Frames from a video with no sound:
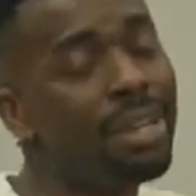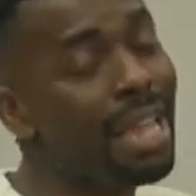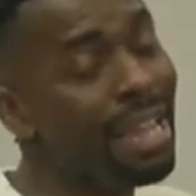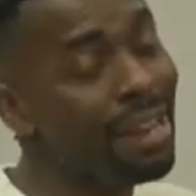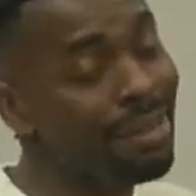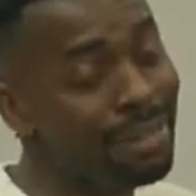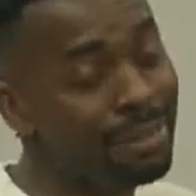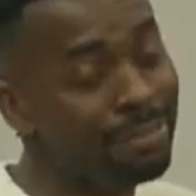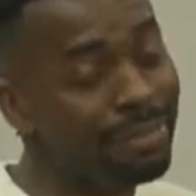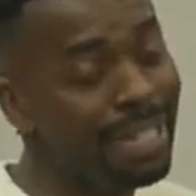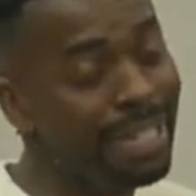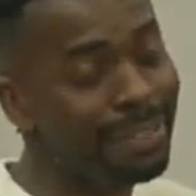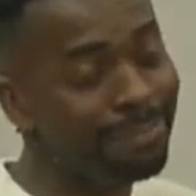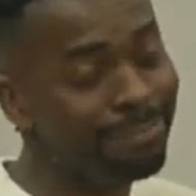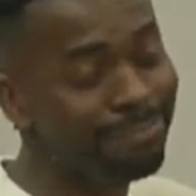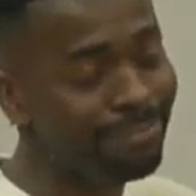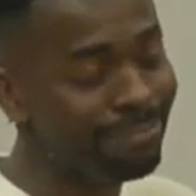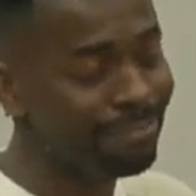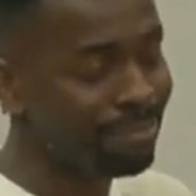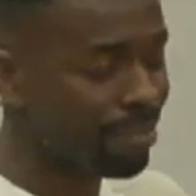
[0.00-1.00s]
hearing me?
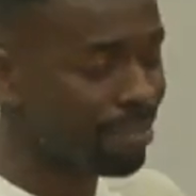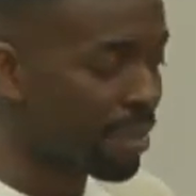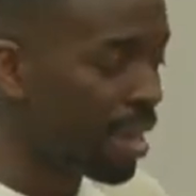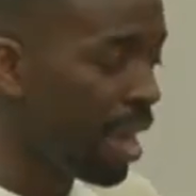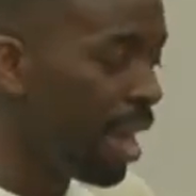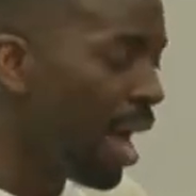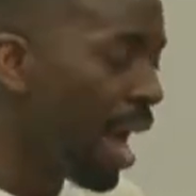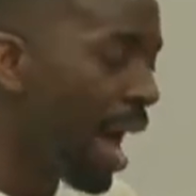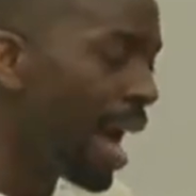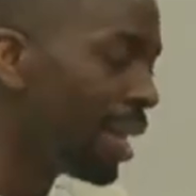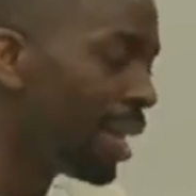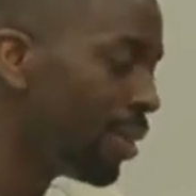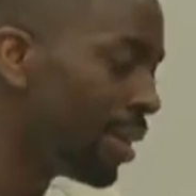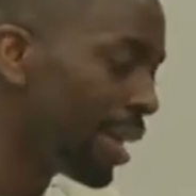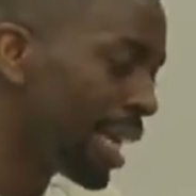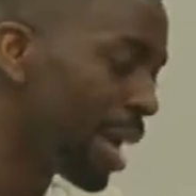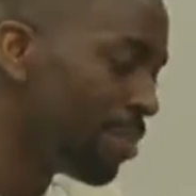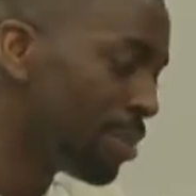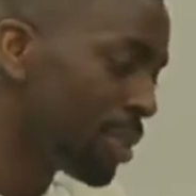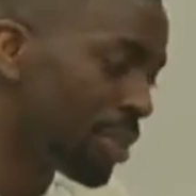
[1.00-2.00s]
I know you
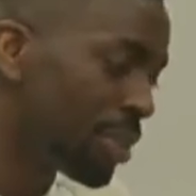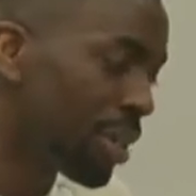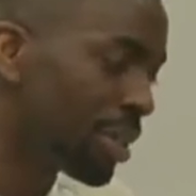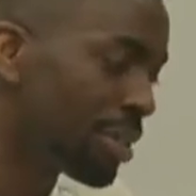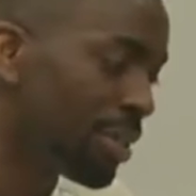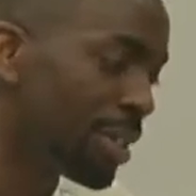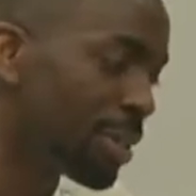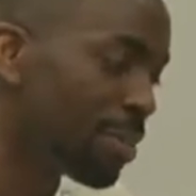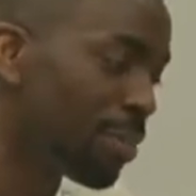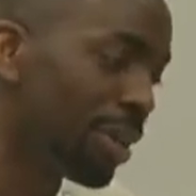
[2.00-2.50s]
came to church this